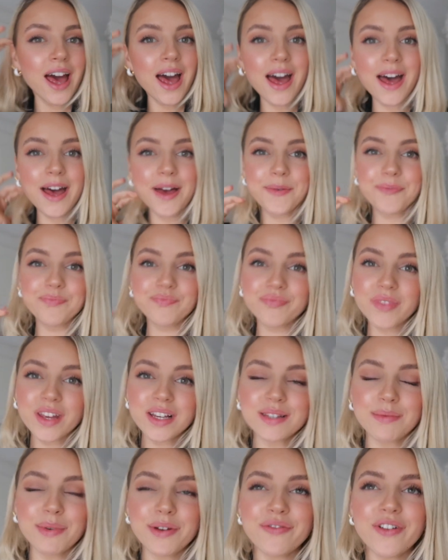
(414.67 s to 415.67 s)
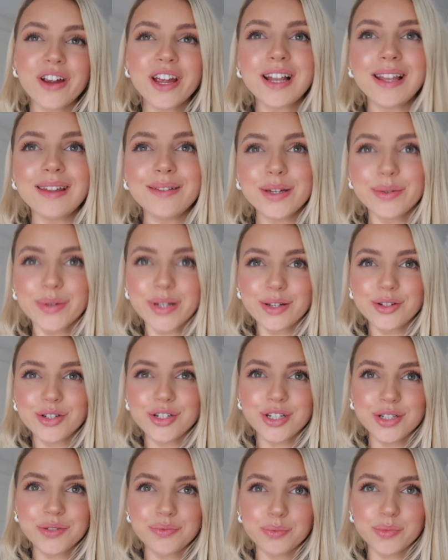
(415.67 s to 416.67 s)
So my friend Chloe, when I was
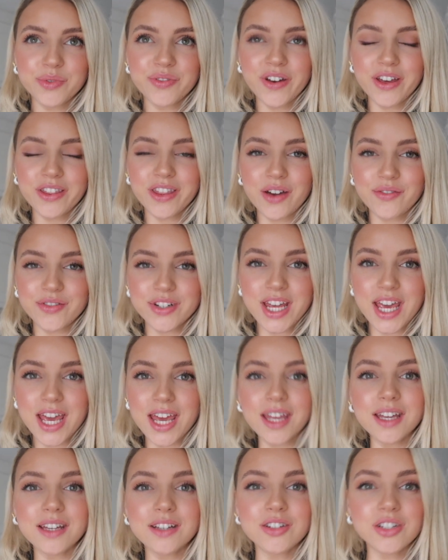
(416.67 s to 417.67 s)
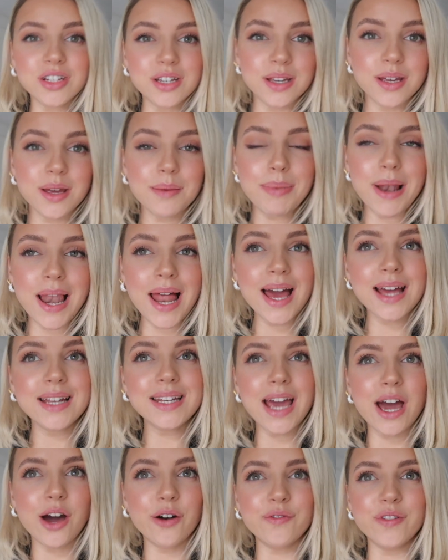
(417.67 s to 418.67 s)
shooting with her the other day, she
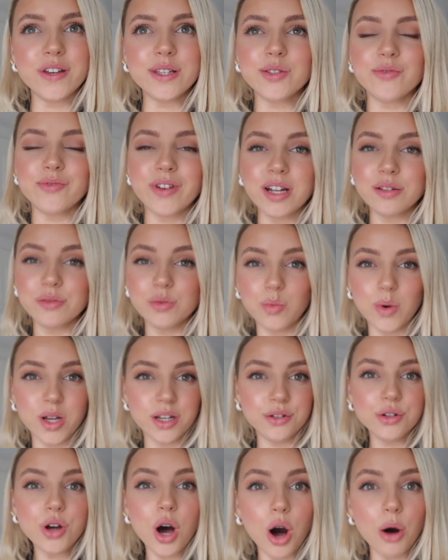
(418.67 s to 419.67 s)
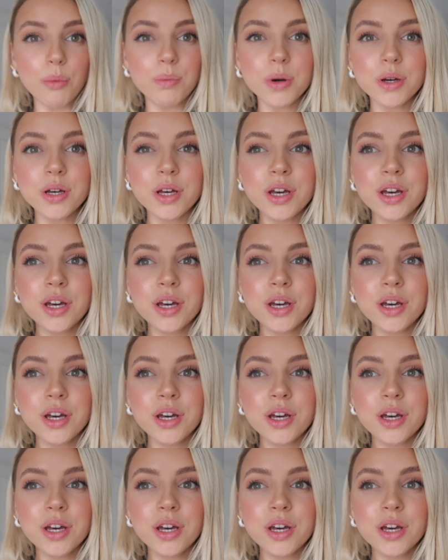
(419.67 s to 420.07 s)
planned outfits around one top.